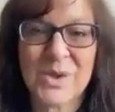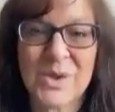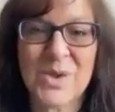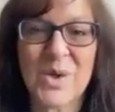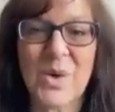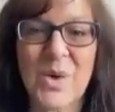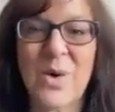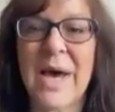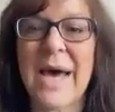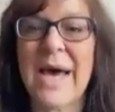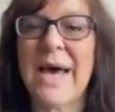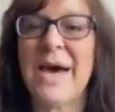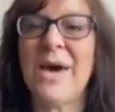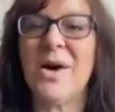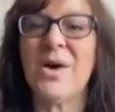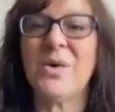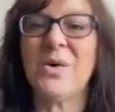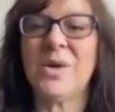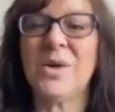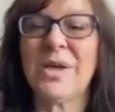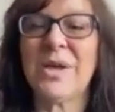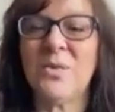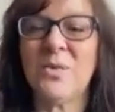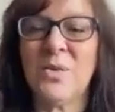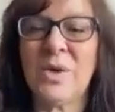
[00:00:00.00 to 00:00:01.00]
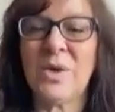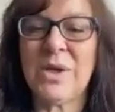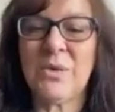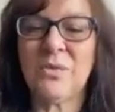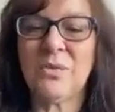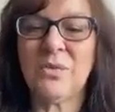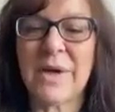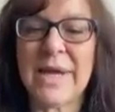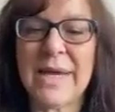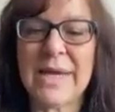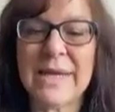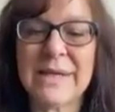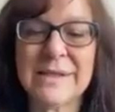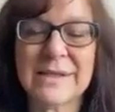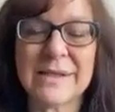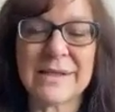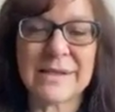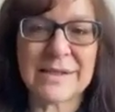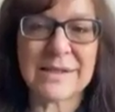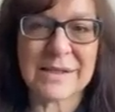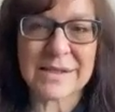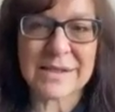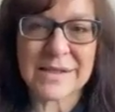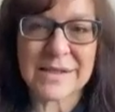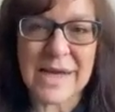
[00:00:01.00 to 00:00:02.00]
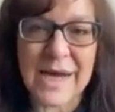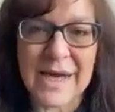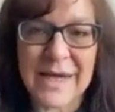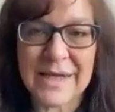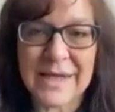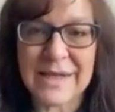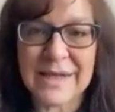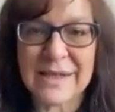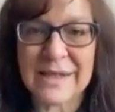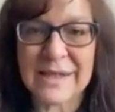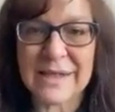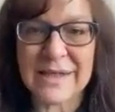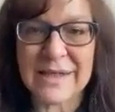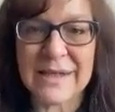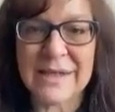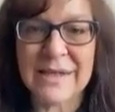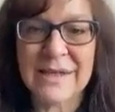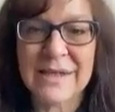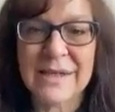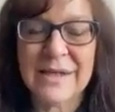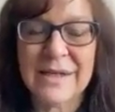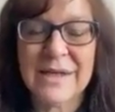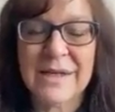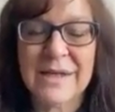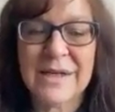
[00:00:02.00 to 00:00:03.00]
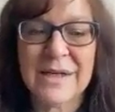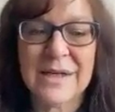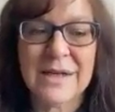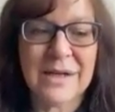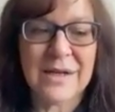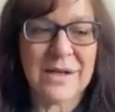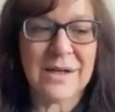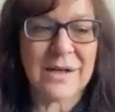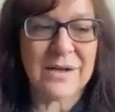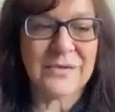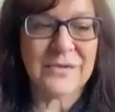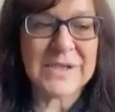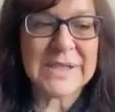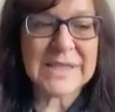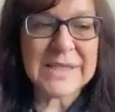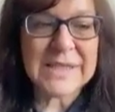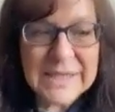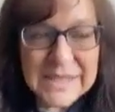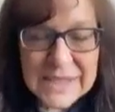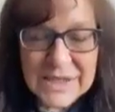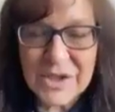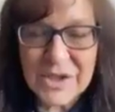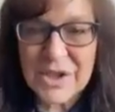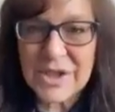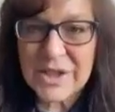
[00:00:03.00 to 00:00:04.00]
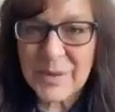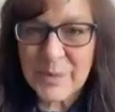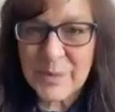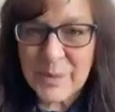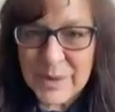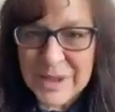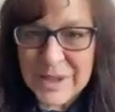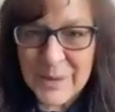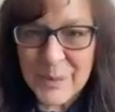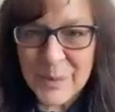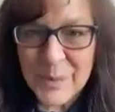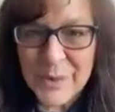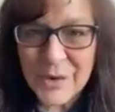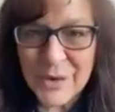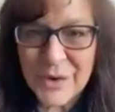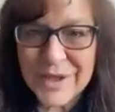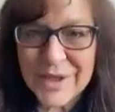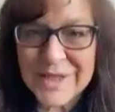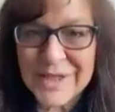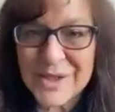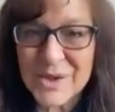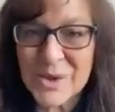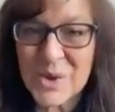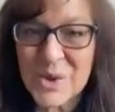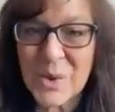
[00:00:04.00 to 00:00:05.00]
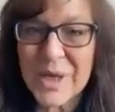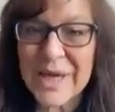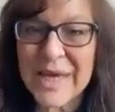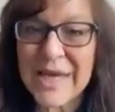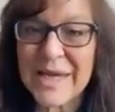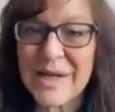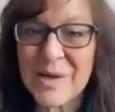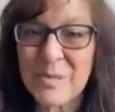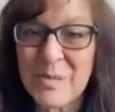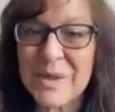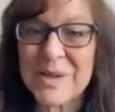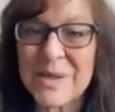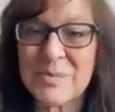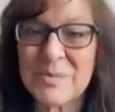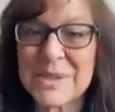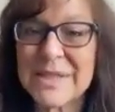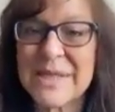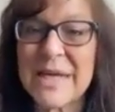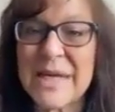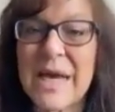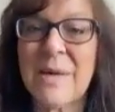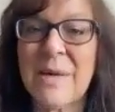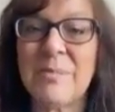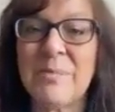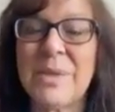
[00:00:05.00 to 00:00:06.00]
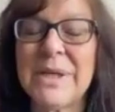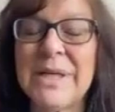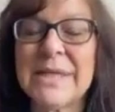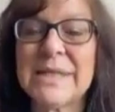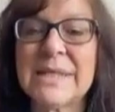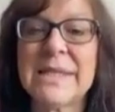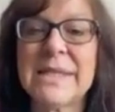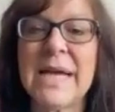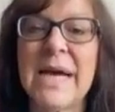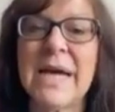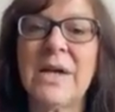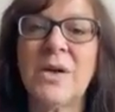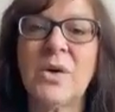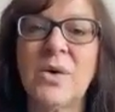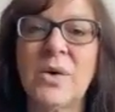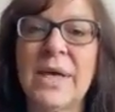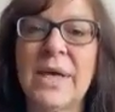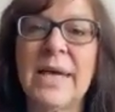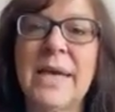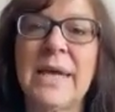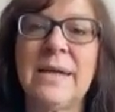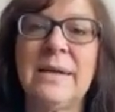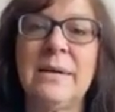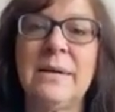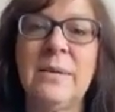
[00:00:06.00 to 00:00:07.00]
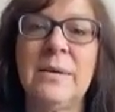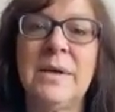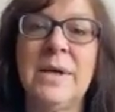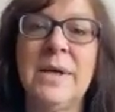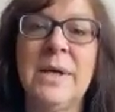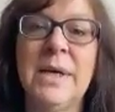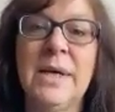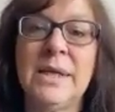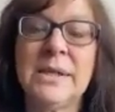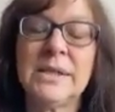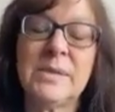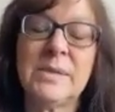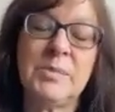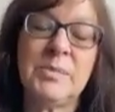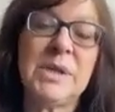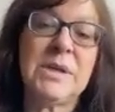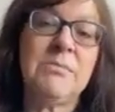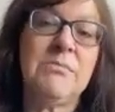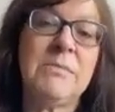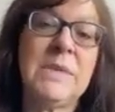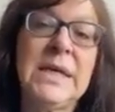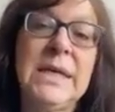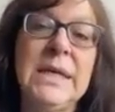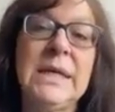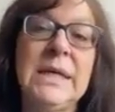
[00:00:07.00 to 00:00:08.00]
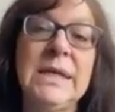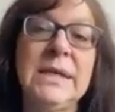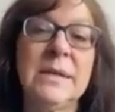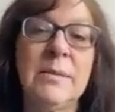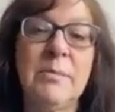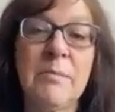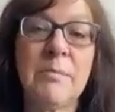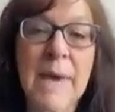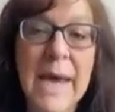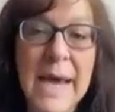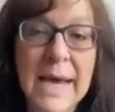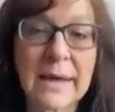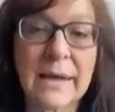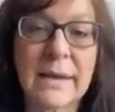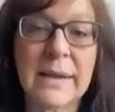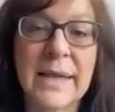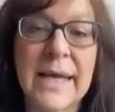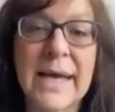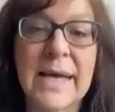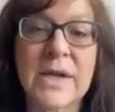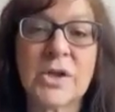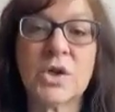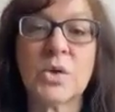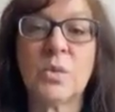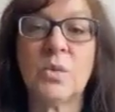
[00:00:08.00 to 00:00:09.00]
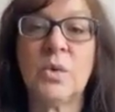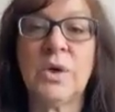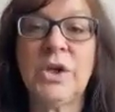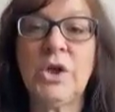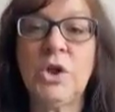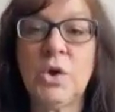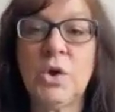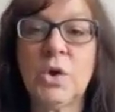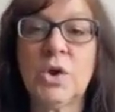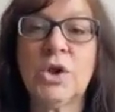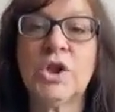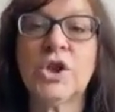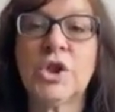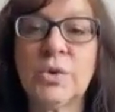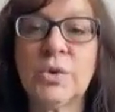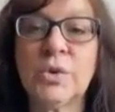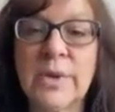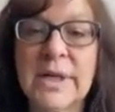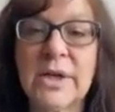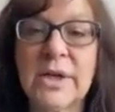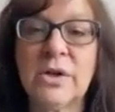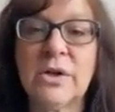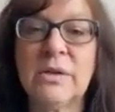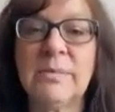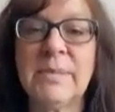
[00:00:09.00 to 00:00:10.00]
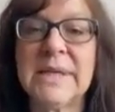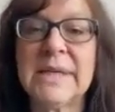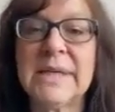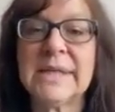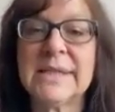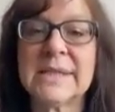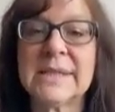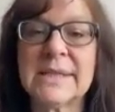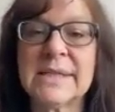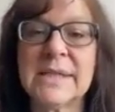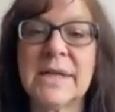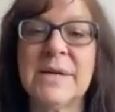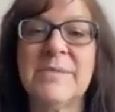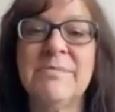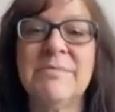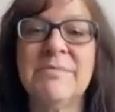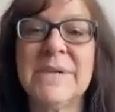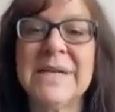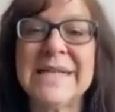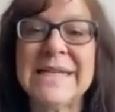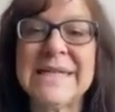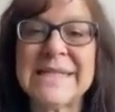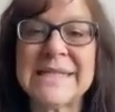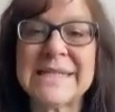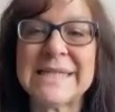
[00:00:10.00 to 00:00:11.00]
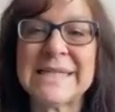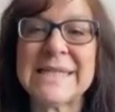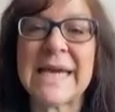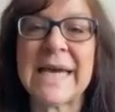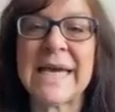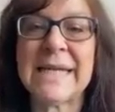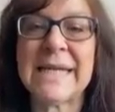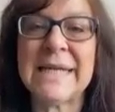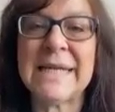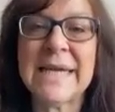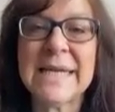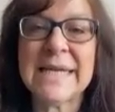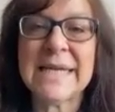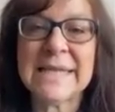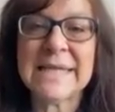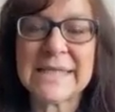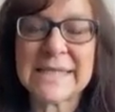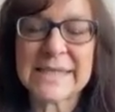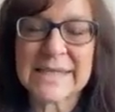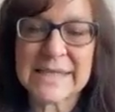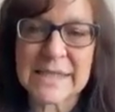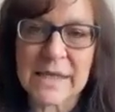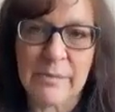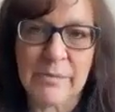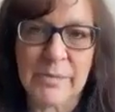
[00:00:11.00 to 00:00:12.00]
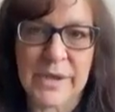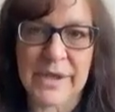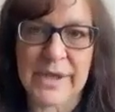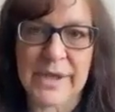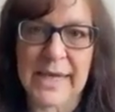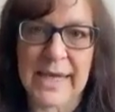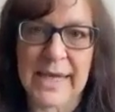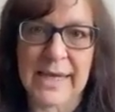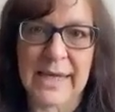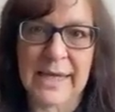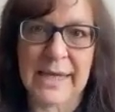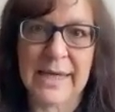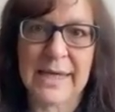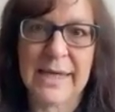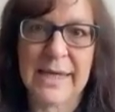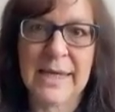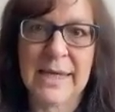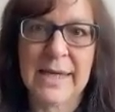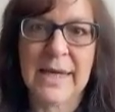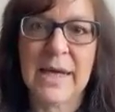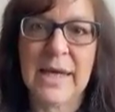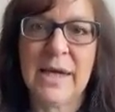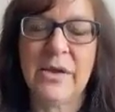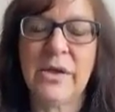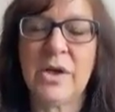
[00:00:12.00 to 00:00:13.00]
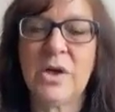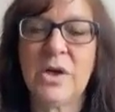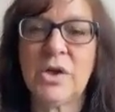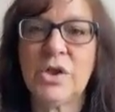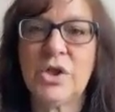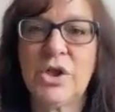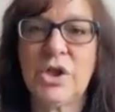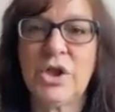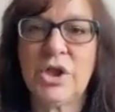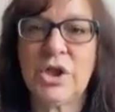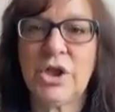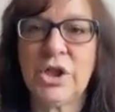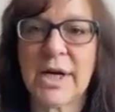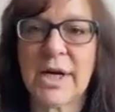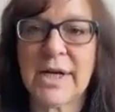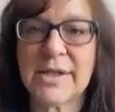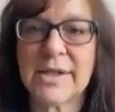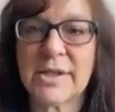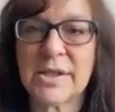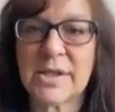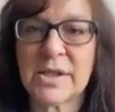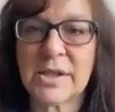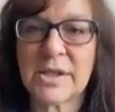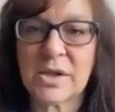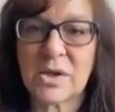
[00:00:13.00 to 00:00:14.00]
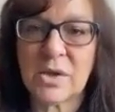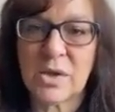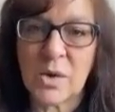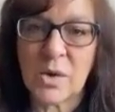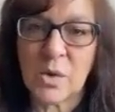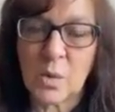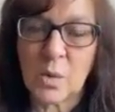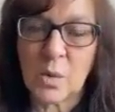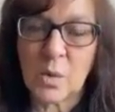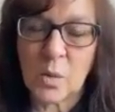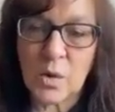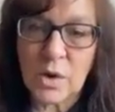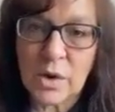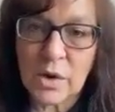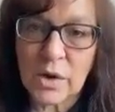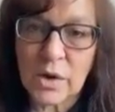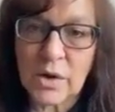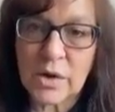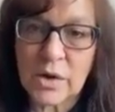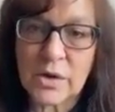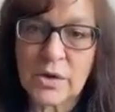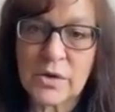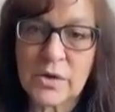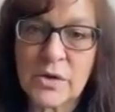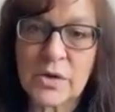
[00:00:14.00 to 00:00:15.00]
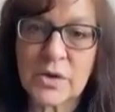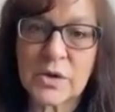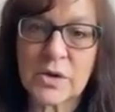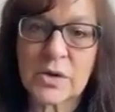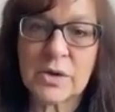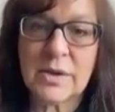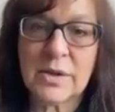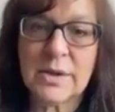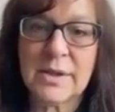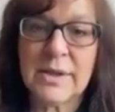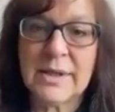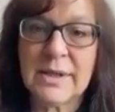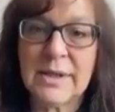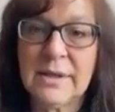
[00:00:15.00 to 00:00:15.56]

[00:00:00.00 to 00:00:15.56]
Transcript: So, how can we raise a society of teaching people that it's okay to be upset, but it's not okay to be mean and backlash when you're triggered because somebody said something? They're just words